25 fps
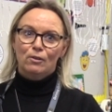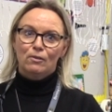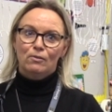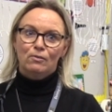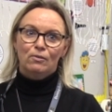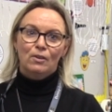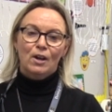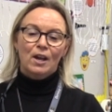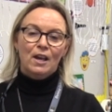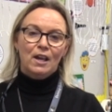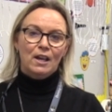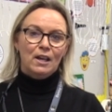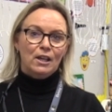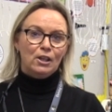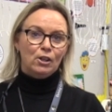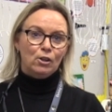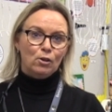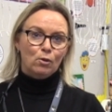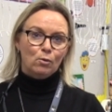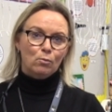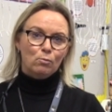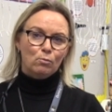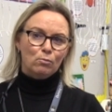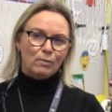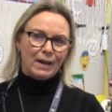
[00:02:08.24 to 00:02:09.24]
of, you
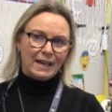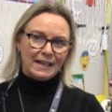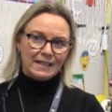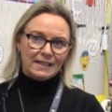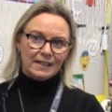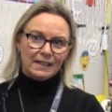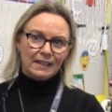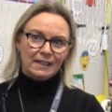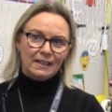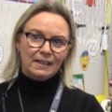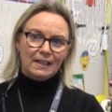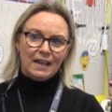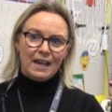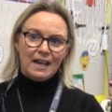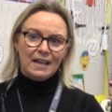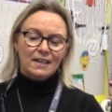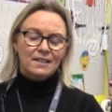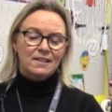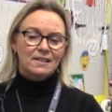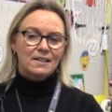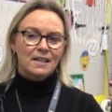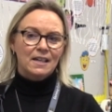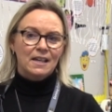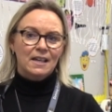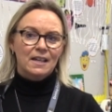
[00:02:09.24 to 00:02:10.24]
know, writing
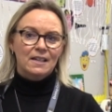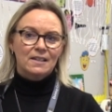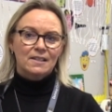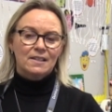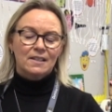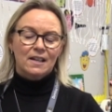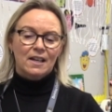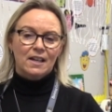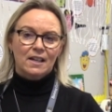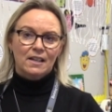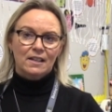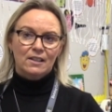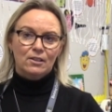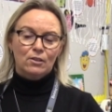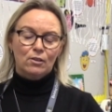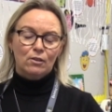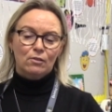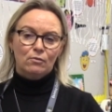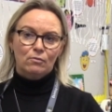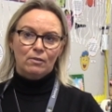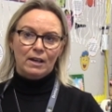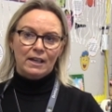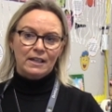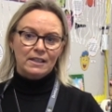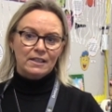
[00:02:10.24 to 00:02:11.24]
essays and
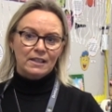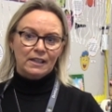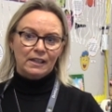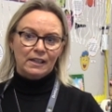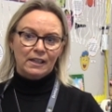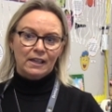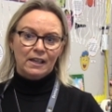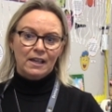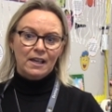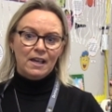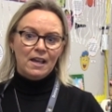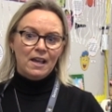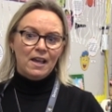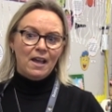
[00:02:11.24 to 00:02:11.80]
writing